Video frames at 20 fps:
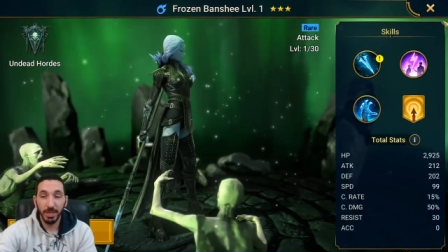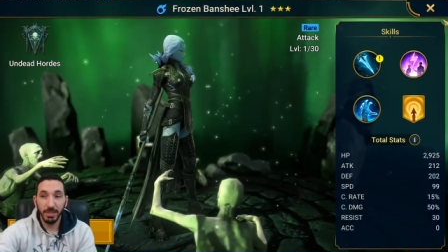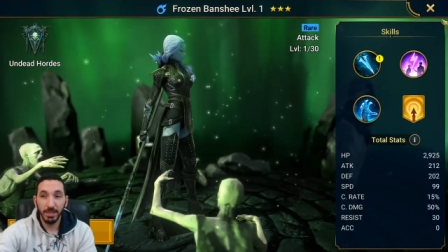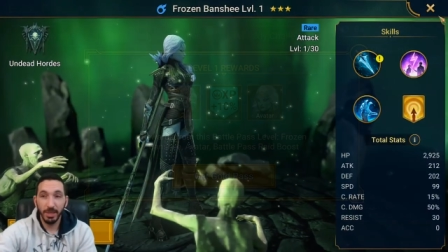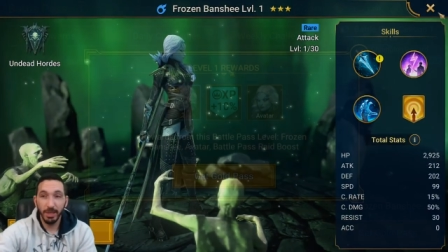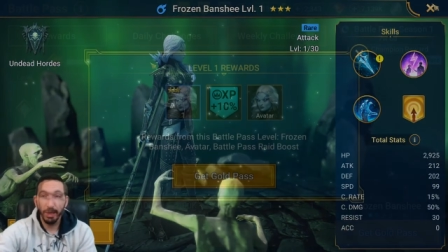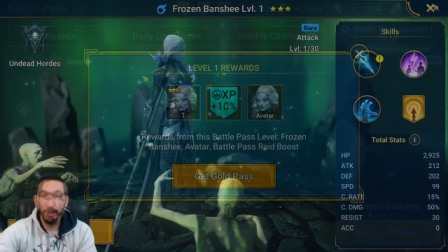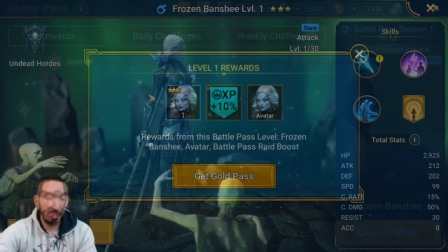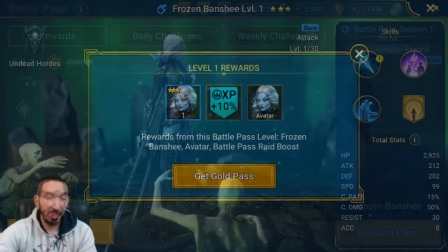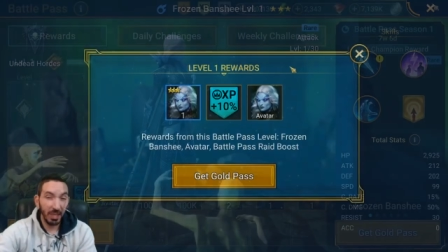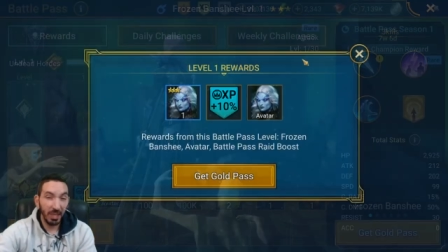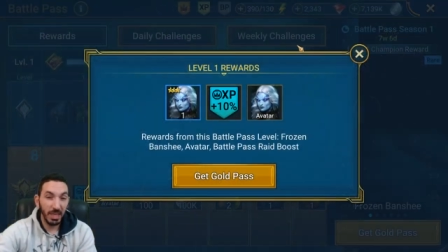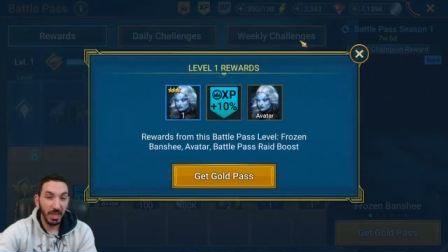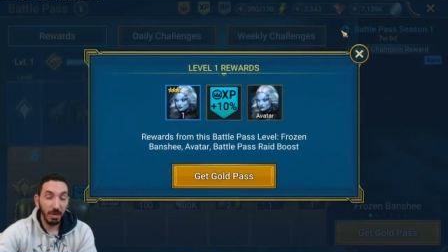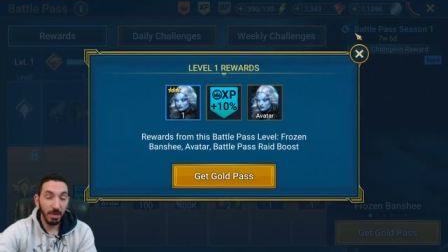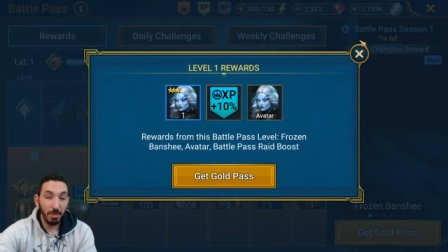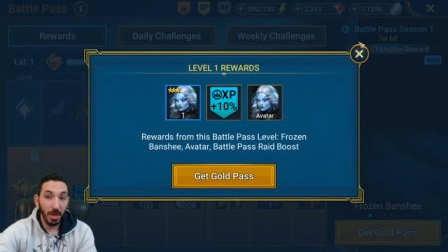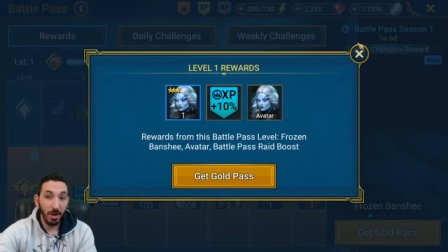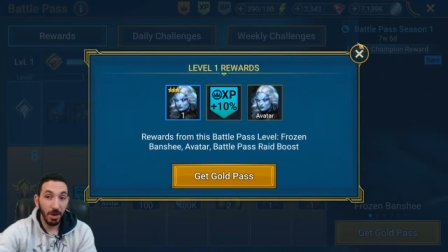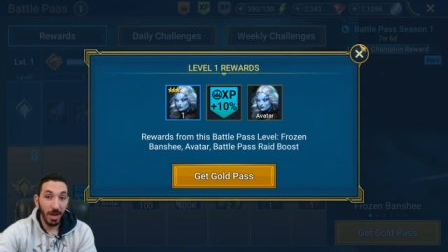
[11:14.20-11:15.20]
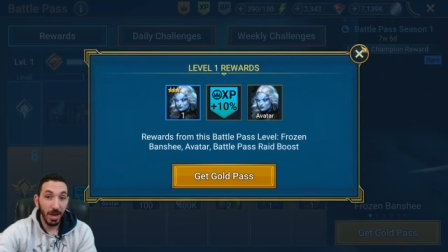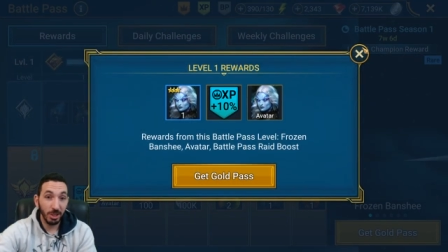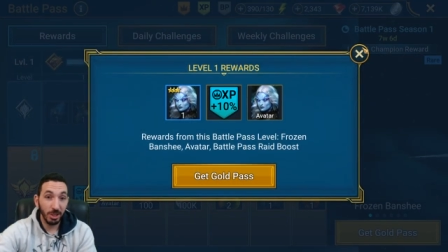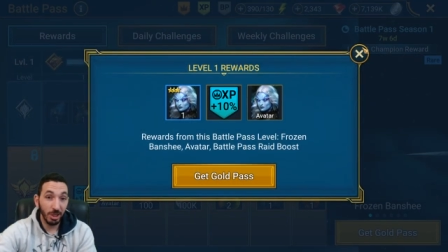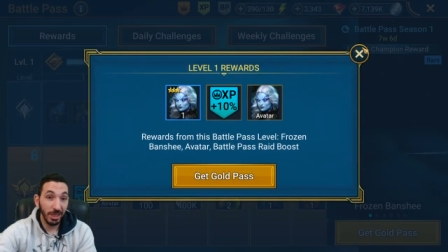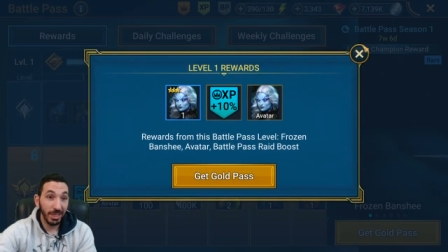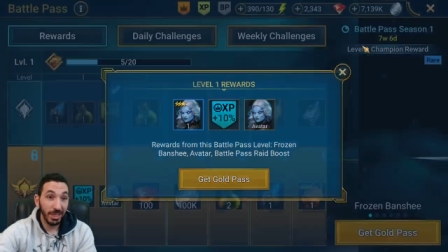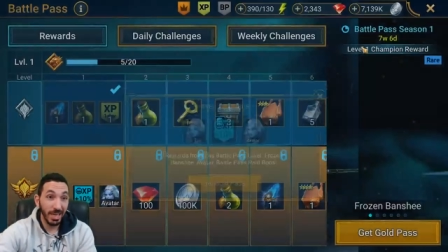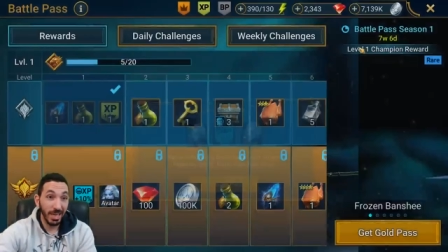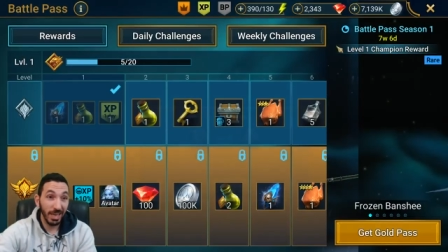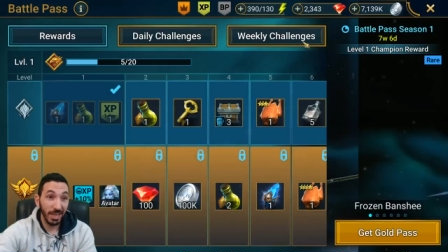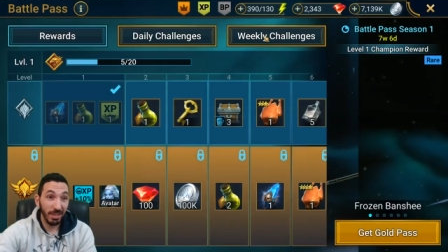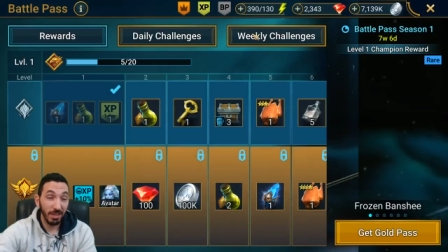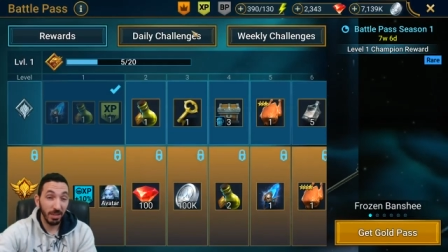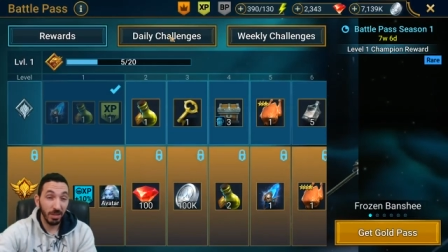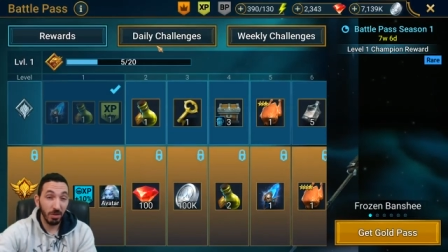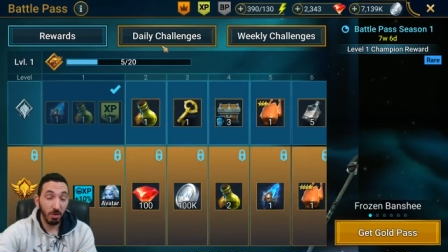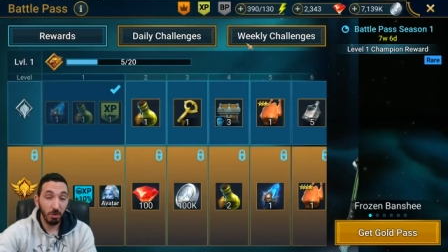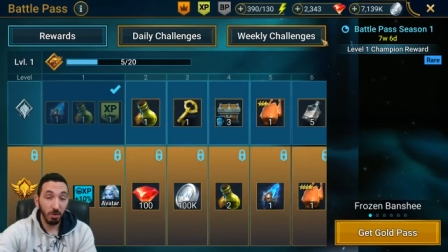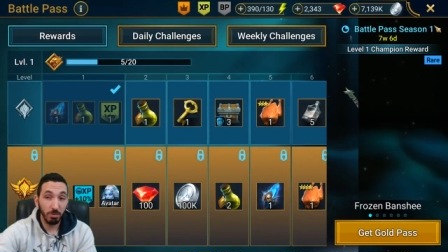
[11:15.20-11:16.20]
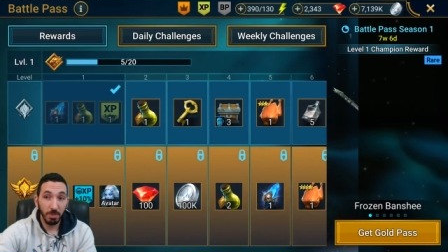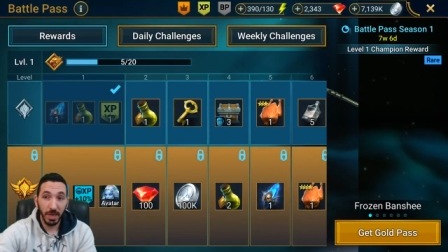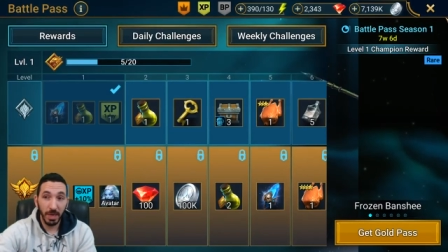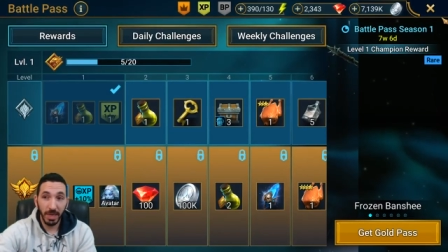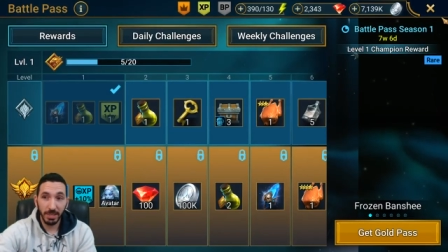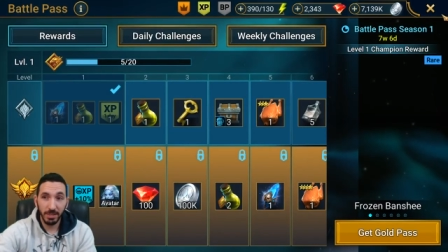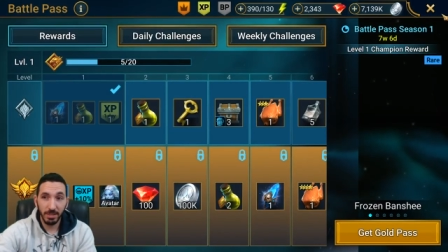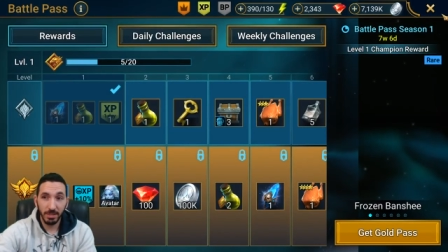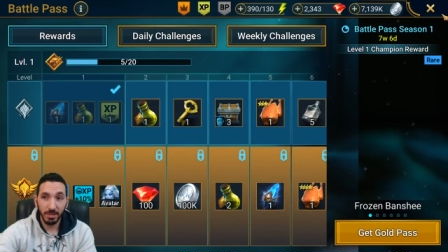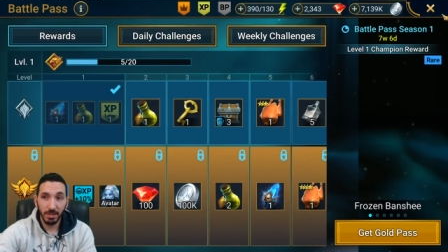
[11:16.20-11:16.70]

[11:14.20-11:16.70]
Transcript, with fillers: setup. I'm thinking about actually getting the gold pass.